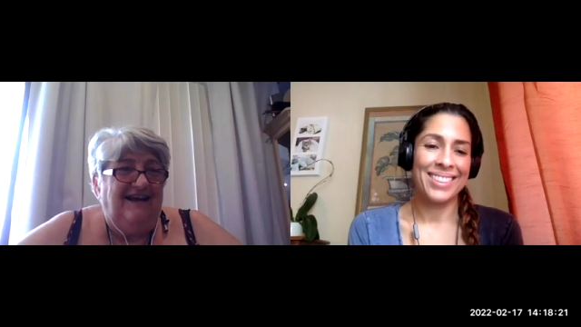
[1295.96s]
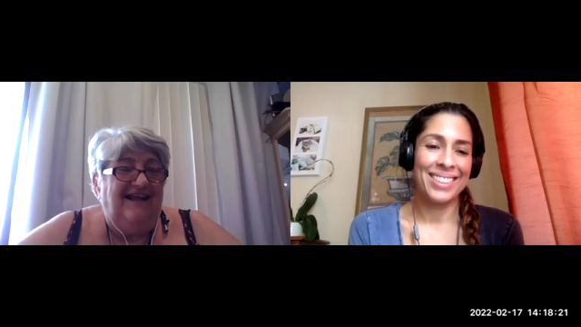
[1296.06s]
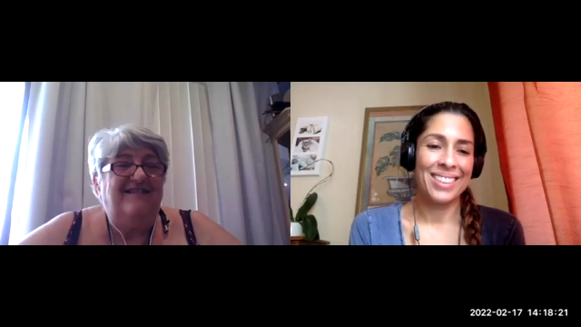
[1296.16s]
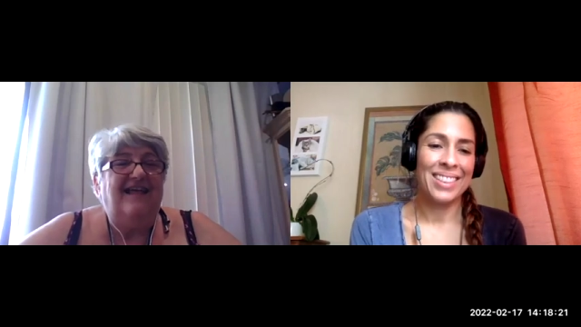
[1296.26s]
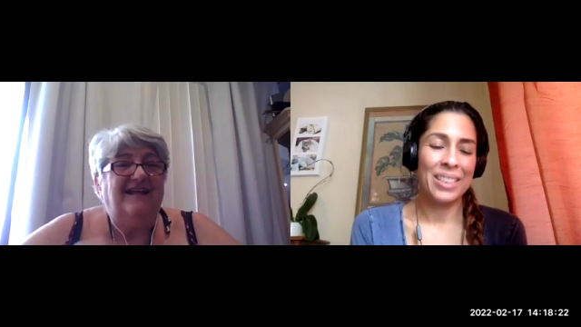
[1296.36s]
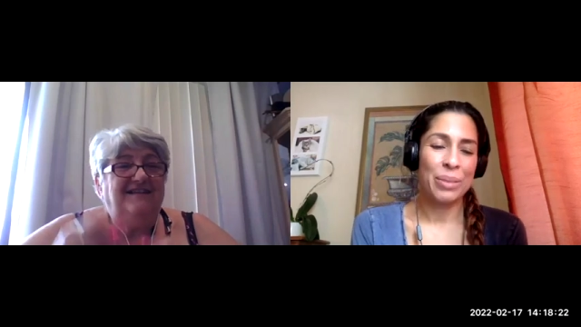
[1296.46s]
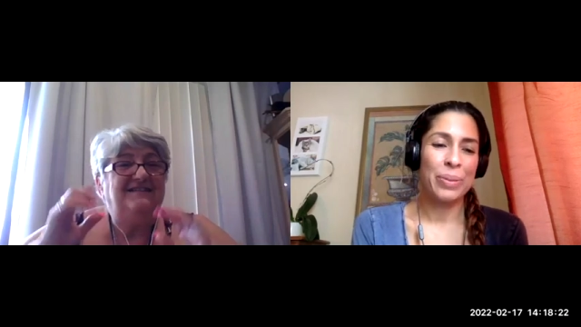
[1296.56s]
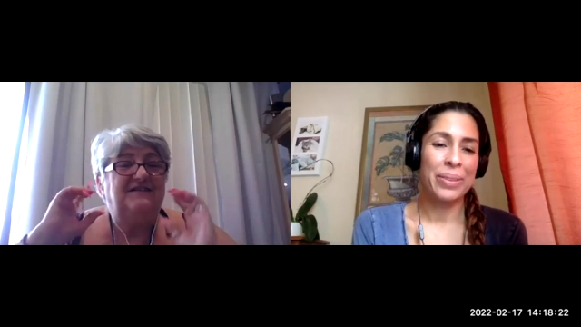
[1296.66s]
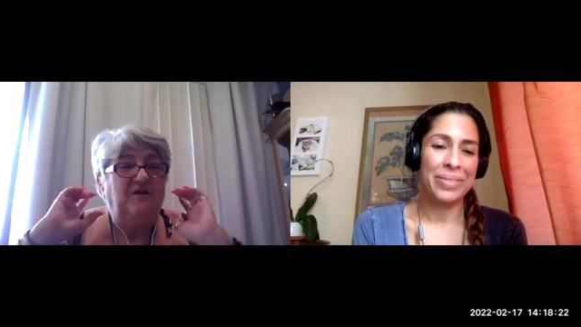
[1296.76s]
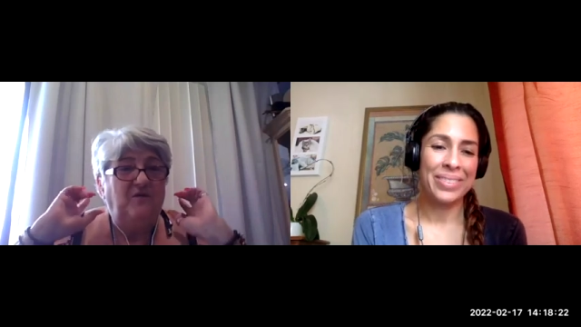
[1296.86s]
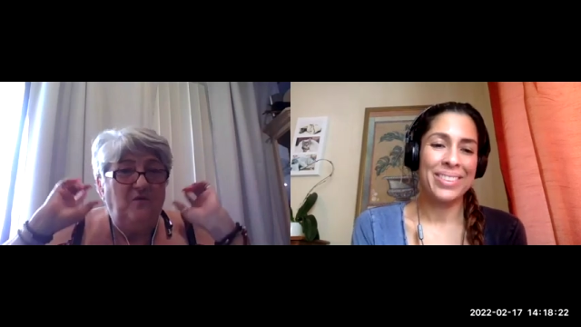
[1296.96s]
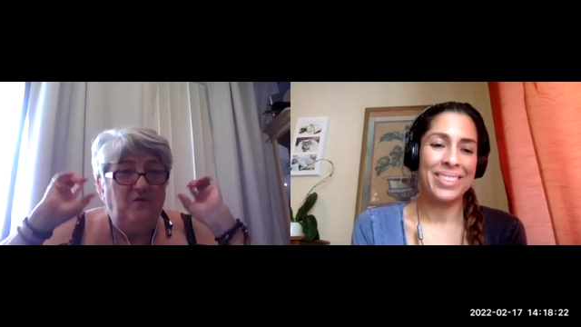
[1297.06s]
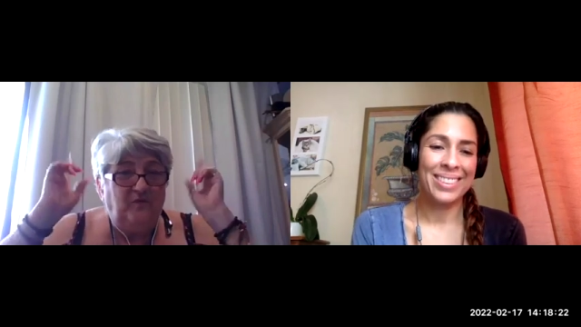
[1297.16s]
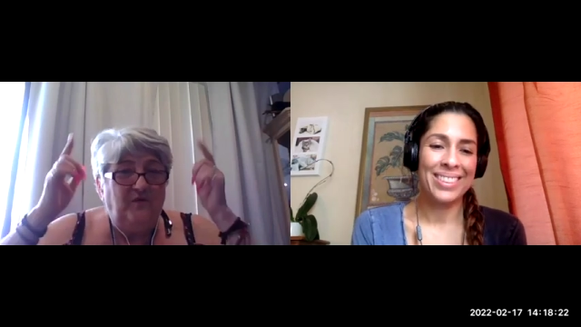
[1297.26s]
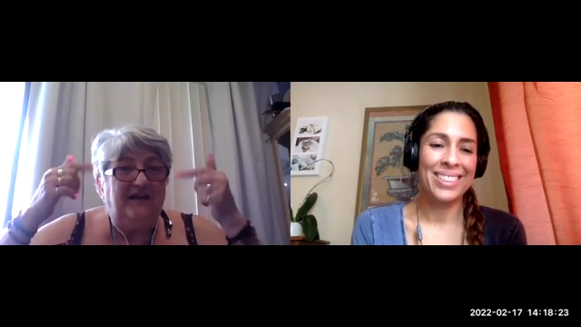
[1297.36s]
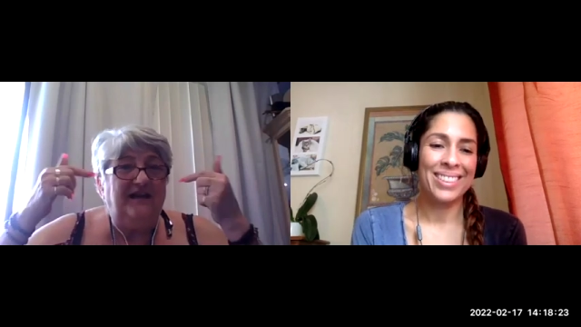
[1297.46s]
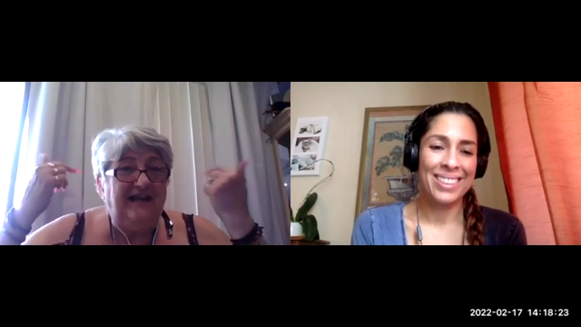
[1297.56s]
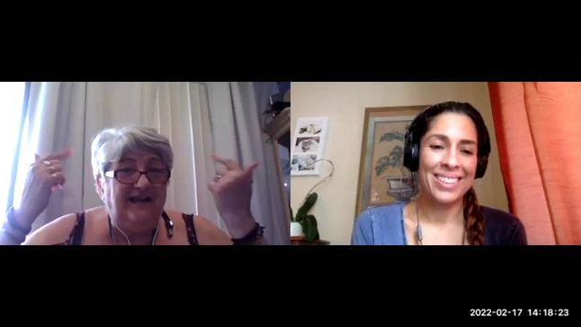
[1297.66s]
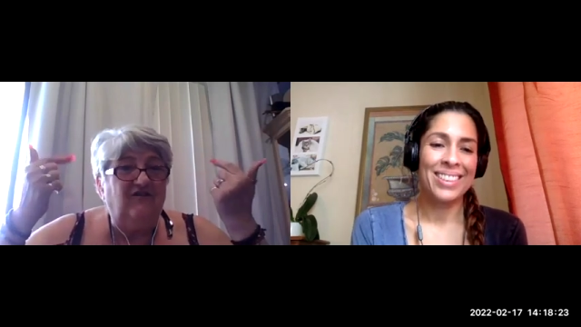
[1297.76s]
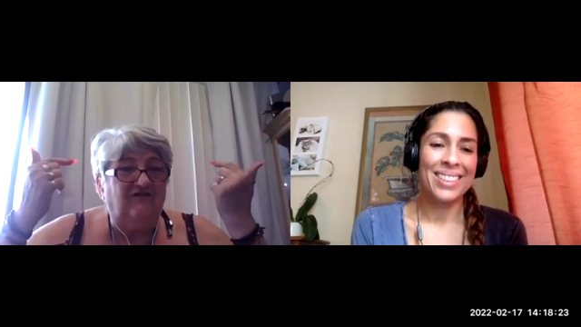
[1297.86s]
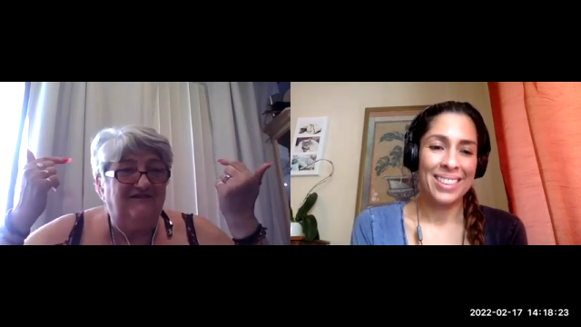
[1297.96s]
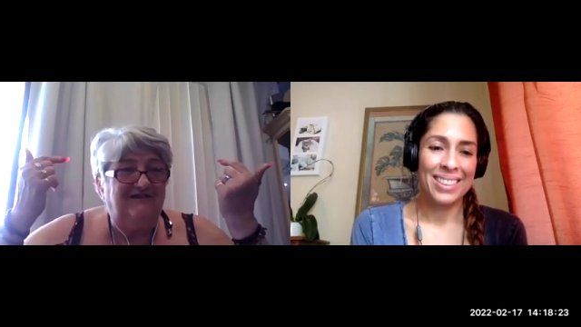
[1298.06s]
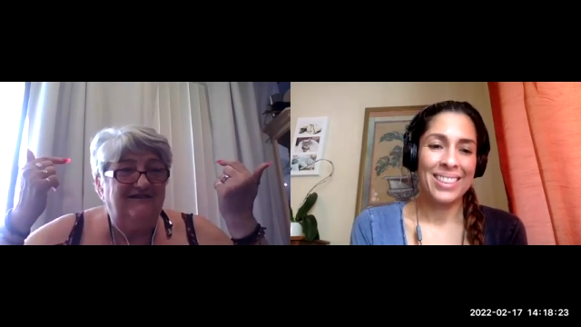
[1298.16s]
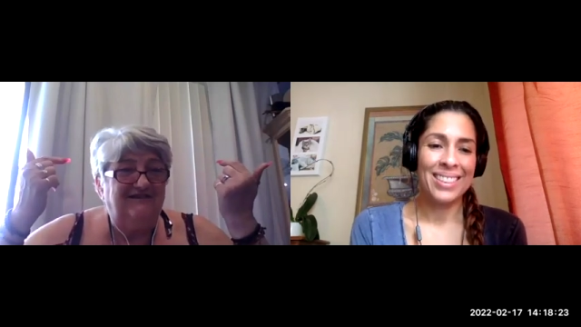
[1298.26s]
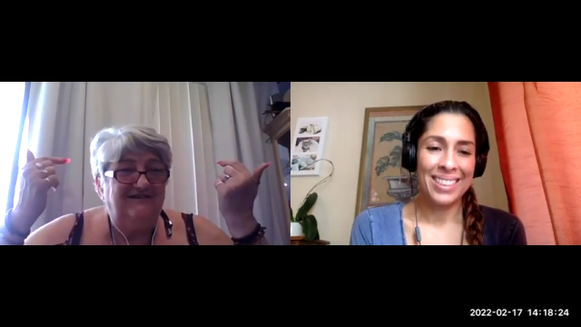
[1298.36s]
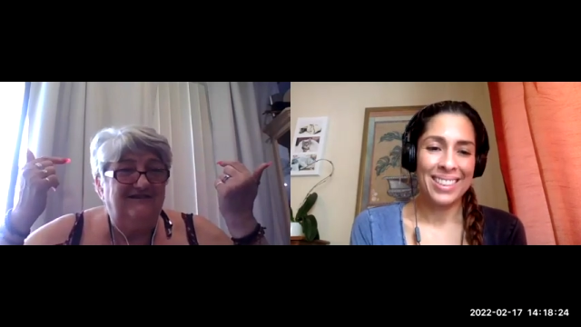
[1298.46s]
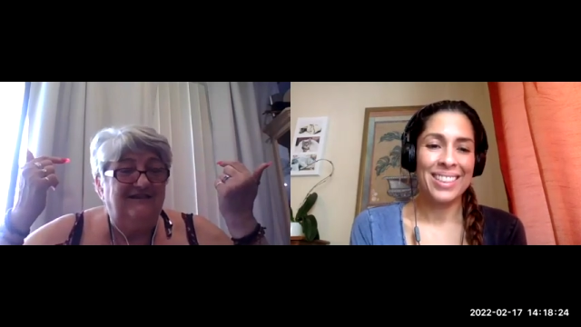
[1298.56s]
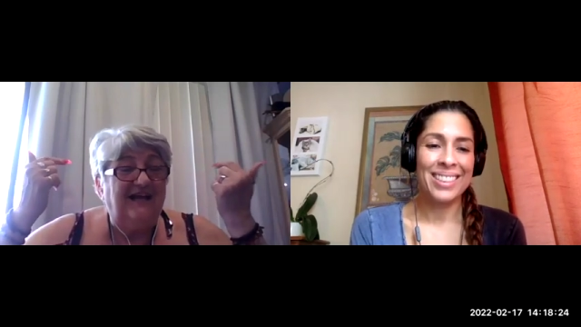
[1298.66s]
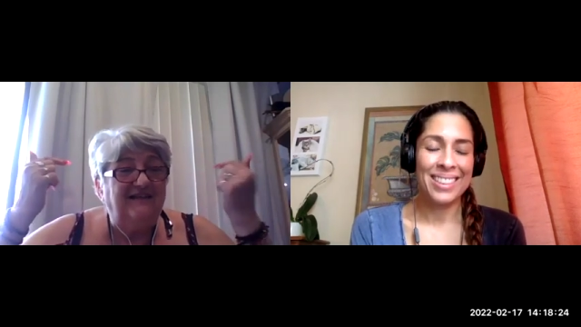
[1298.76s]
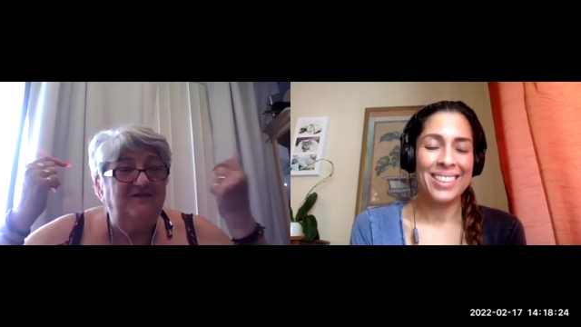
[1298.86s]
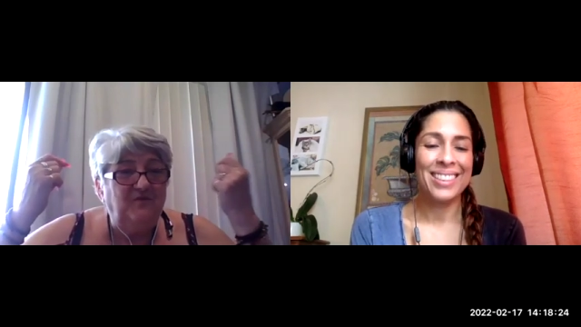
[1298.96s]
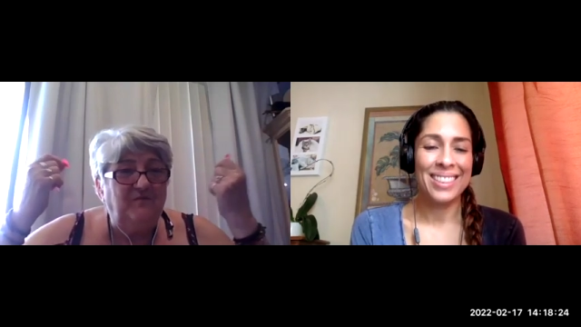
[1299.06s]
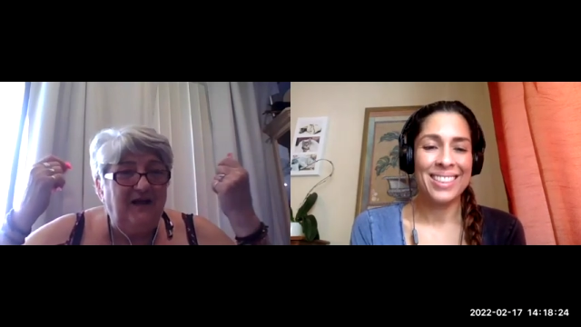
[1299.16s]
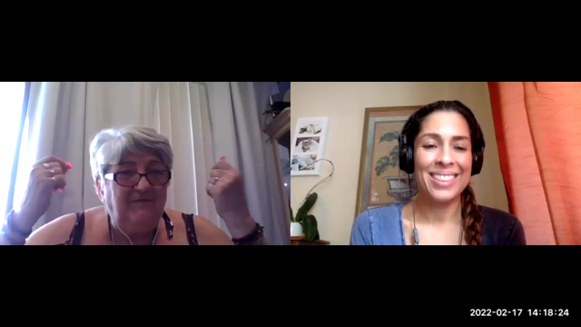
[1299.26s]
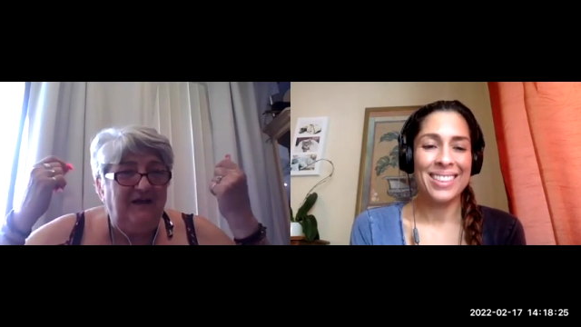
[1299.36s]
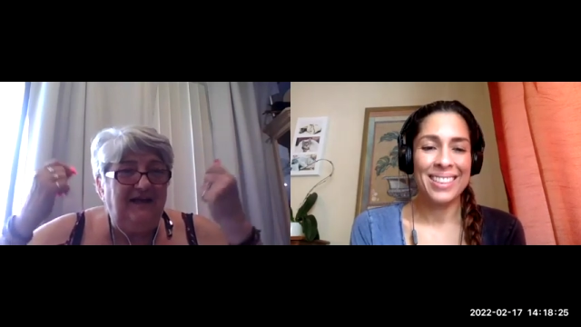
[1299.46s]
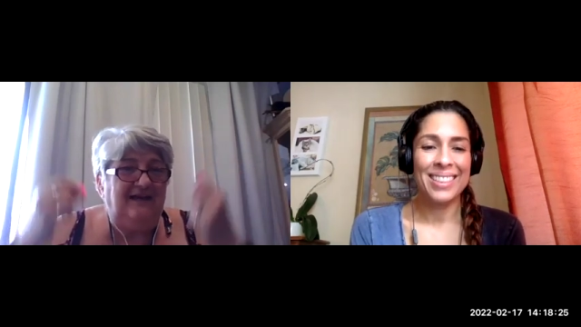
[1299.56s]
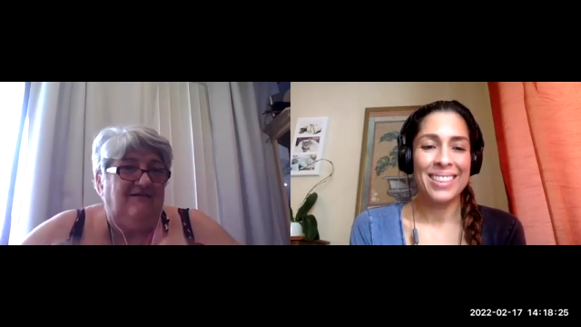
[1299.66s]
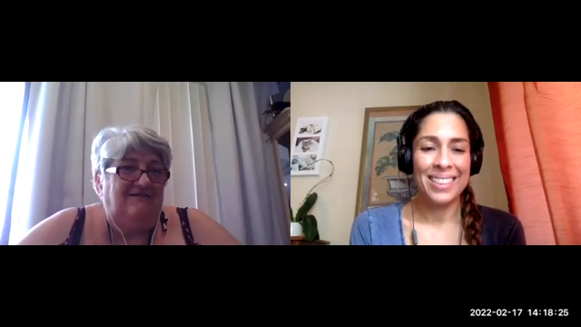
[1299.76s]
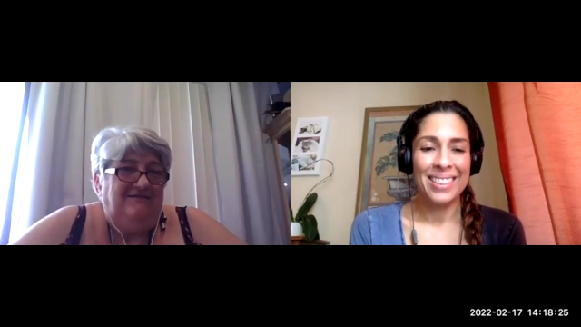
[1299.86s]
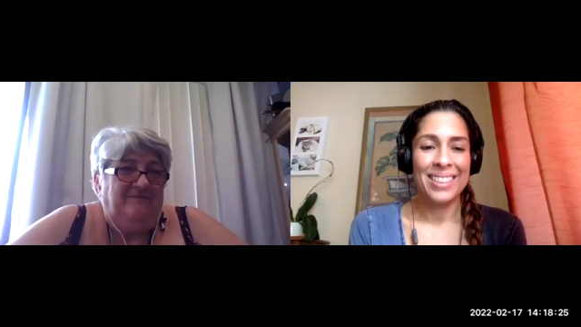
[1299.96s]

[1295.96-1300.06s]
Speaker 1: And that's what healed. That's what made me heal.